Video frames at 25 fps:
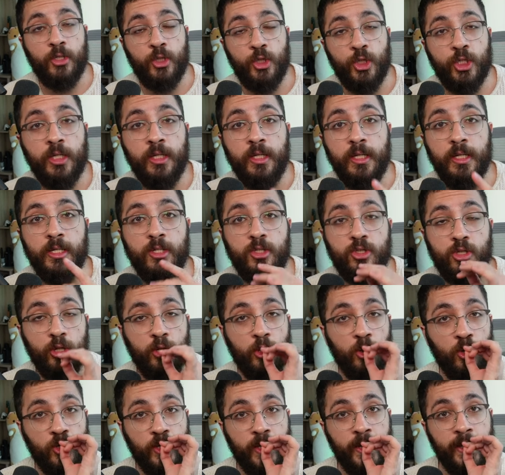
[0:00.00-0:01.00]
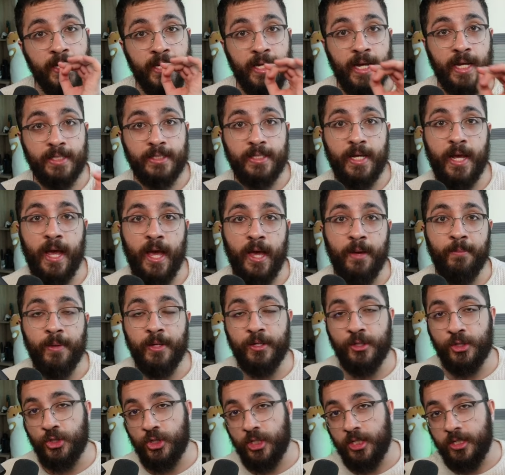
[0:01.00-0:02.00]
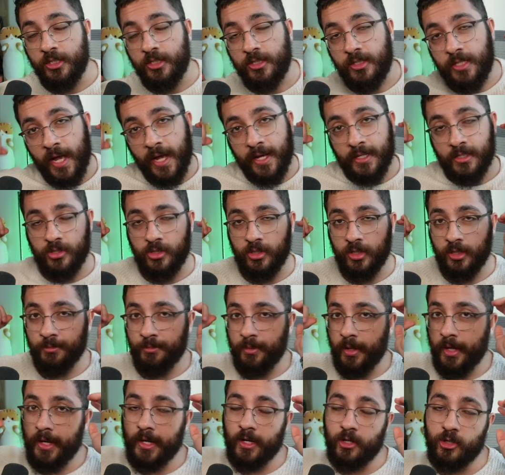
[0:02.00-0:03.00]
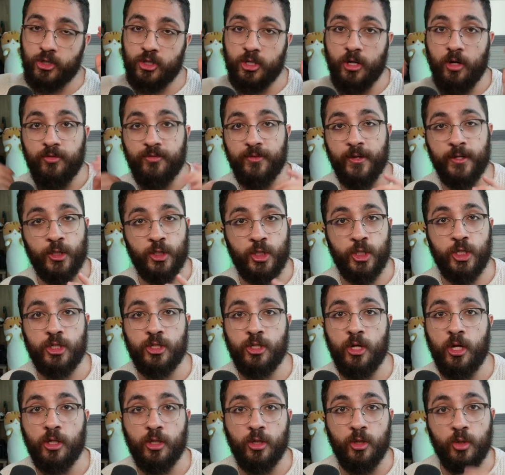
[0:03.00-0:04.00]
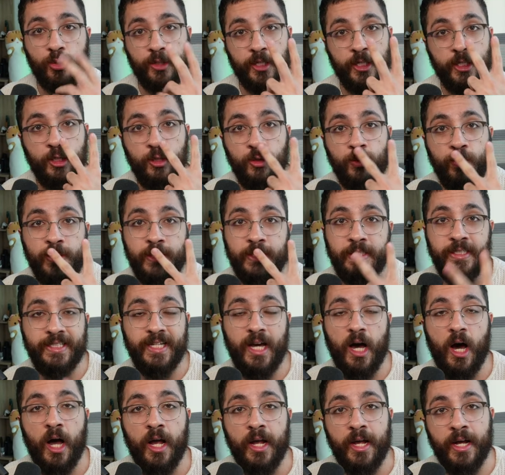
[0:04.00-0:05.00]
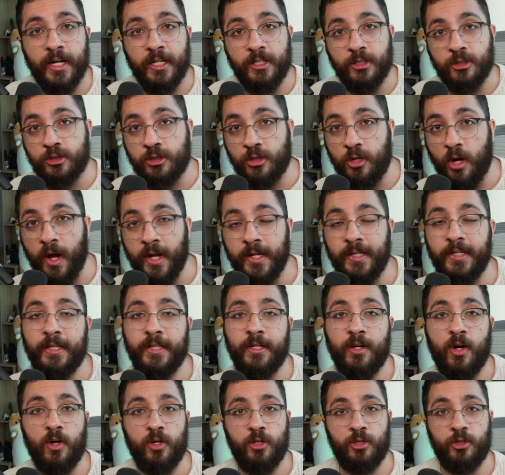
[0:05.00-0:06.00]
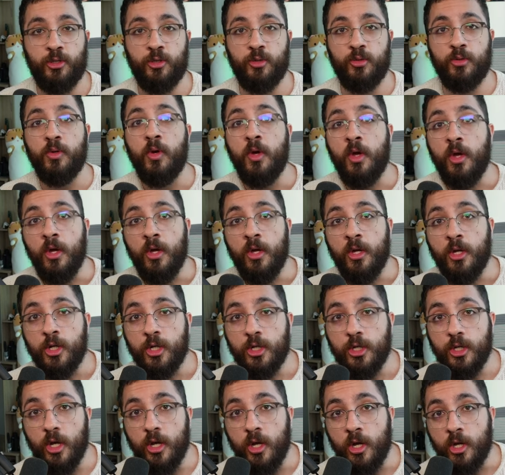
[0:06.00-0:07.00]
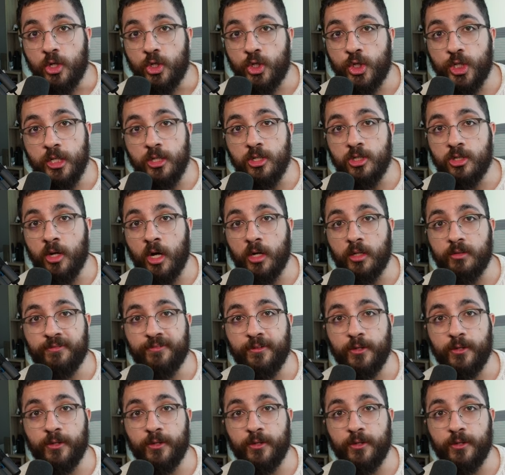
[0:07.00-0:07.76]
she is looking at him and she's dancing by herself and she's not looking you in the eye and grinding on you, she's not for